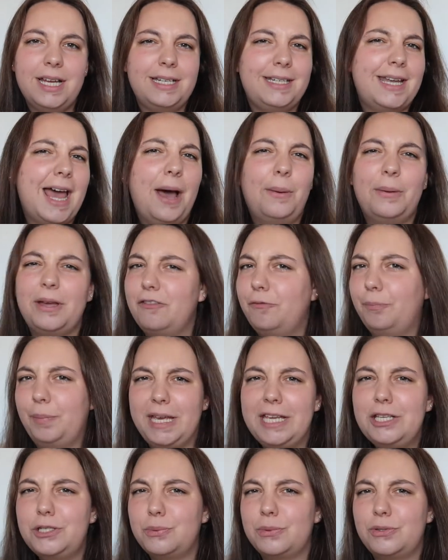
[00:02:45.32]
Now, if
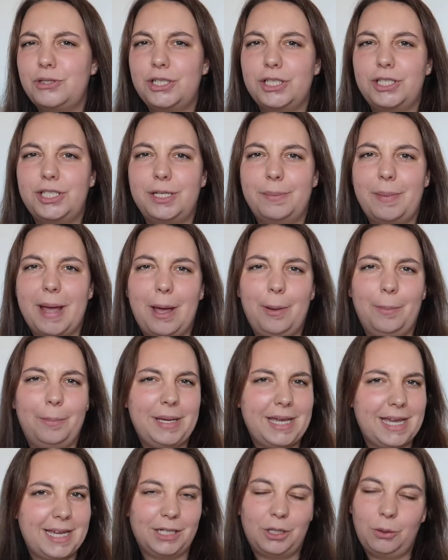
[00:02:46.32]
peace was just about
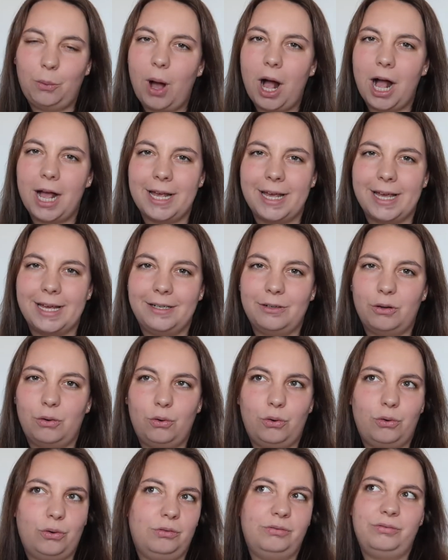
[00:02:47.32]
being quiet
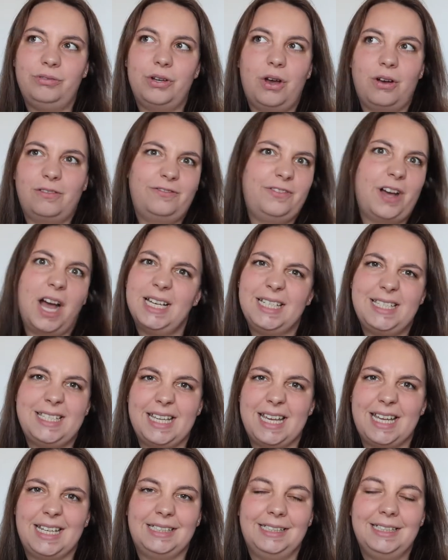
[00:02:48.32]
or not
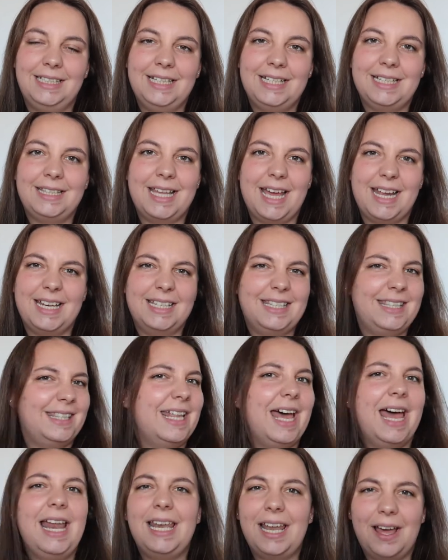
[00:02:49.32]
fighting, then
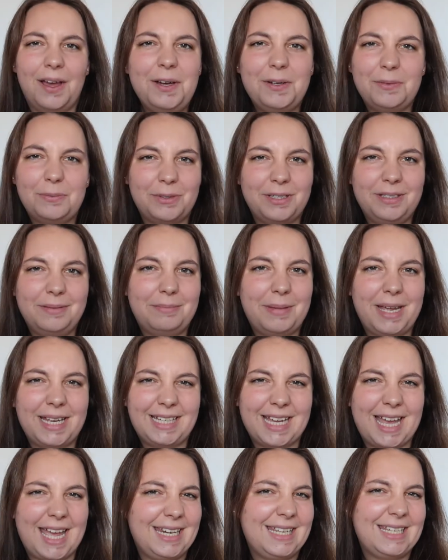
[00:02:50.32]
that line wouldn't
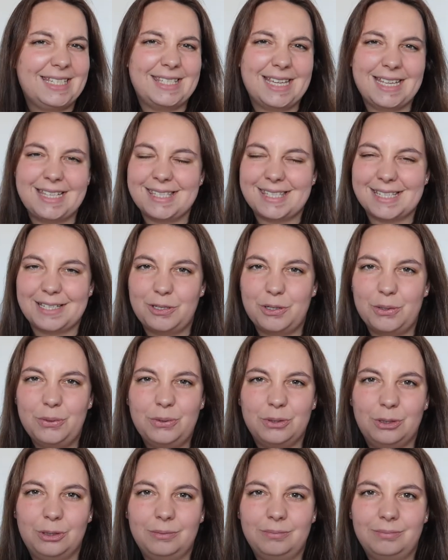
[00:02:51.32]
make any sense at
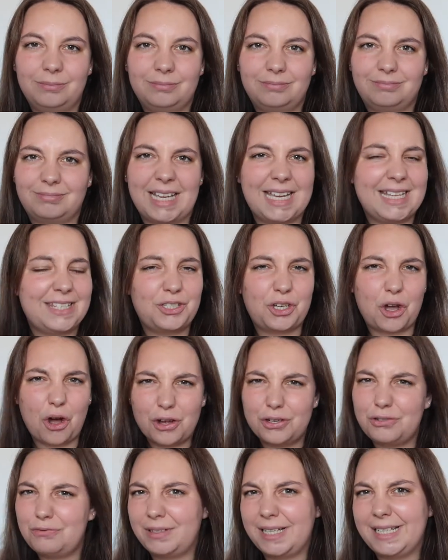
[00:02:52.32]
all. Is
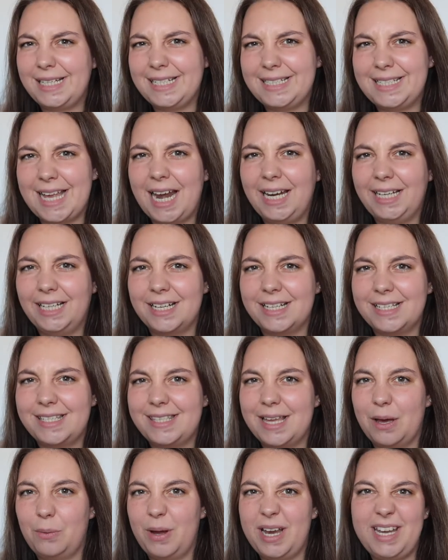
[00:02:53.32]
God really telling us
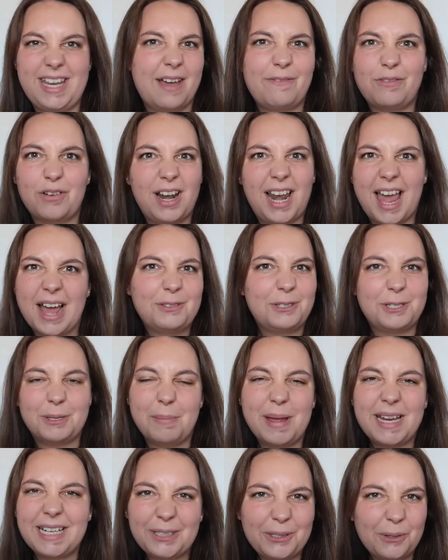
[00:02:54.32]
that we're never allowed to
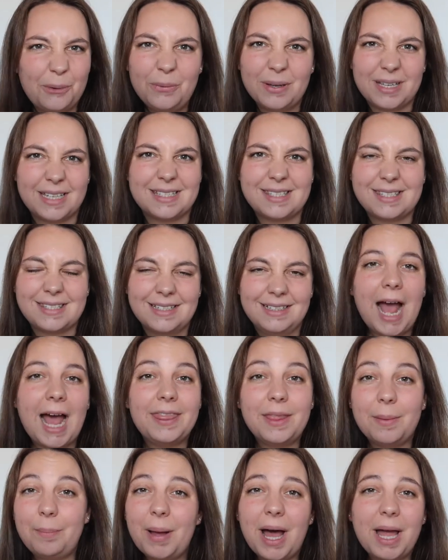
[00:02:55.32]
make noise?
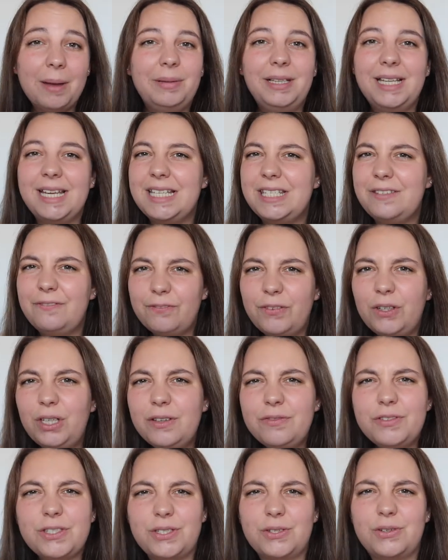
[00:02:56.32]
And the Bible is full
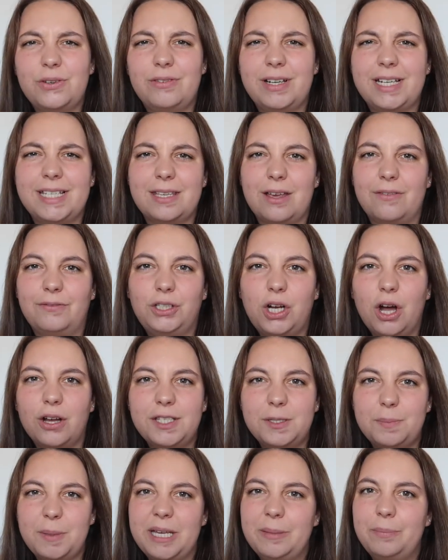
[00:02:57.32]
of stories of
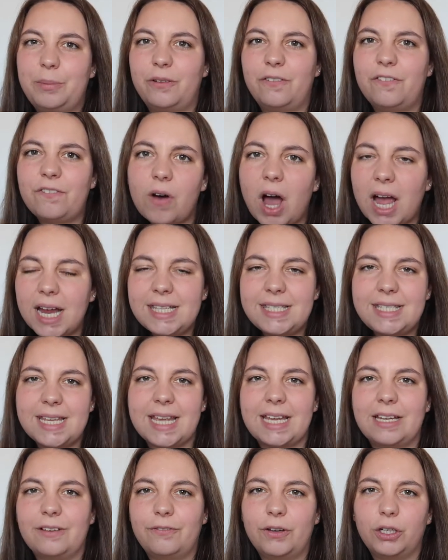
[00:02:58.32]
God's people
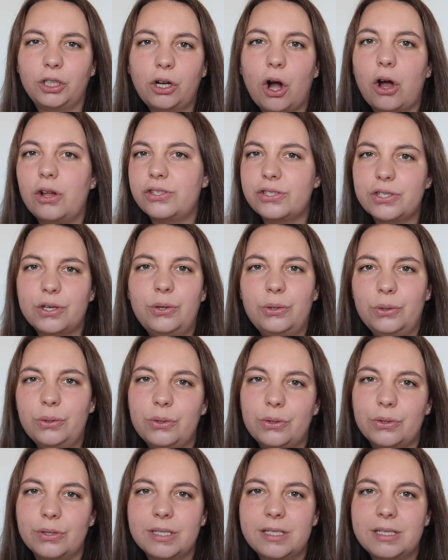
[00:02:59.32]
fighting for God's
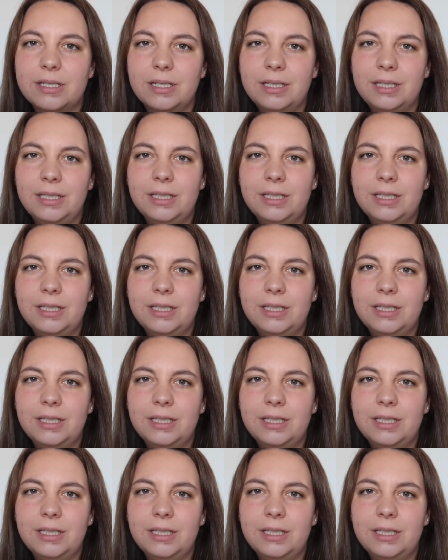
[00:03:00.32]
cause.